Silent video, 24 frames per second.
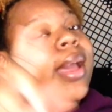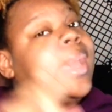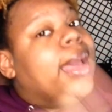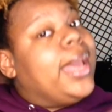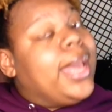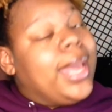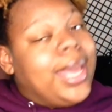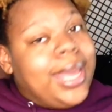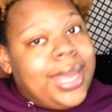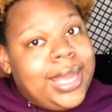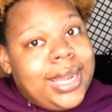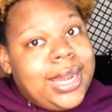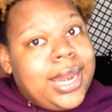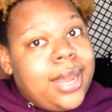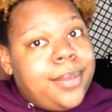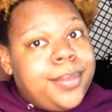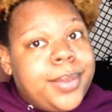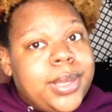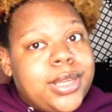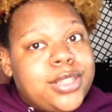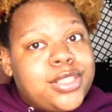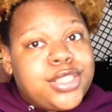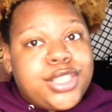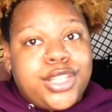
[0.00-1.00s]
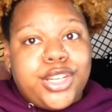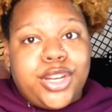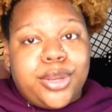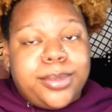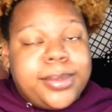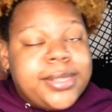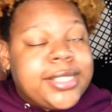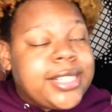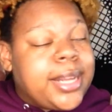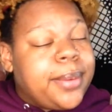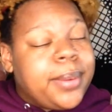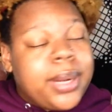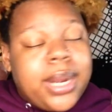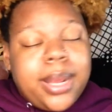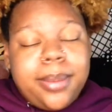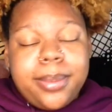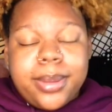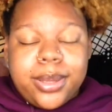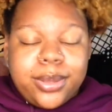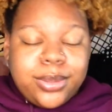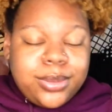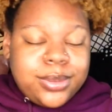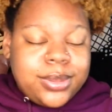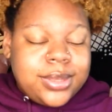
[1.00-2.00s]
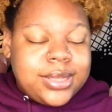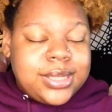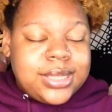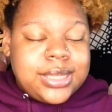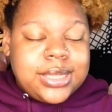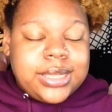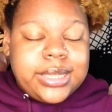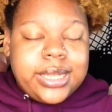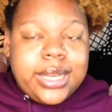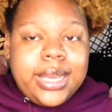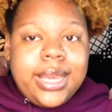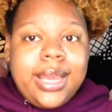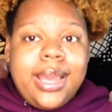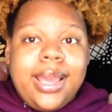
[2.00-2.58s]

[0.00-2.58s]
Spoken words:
and hitting that bell so you don't miss out when I post.